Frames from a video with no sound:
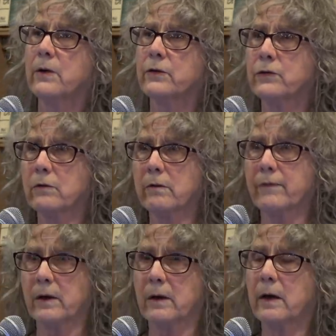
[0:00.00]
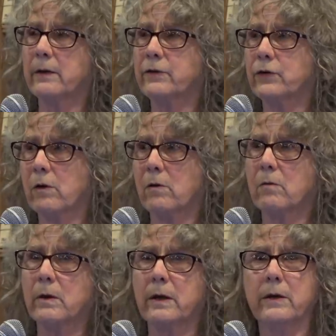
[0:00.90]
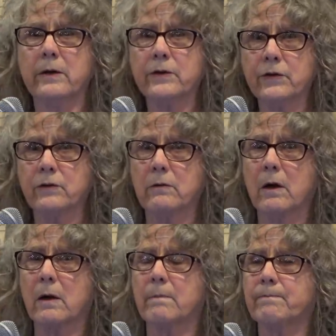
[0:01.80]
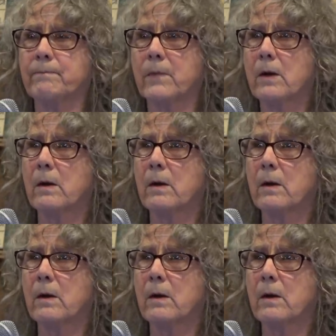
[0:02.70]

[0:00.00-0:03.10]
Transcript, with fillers: servant. And so his um,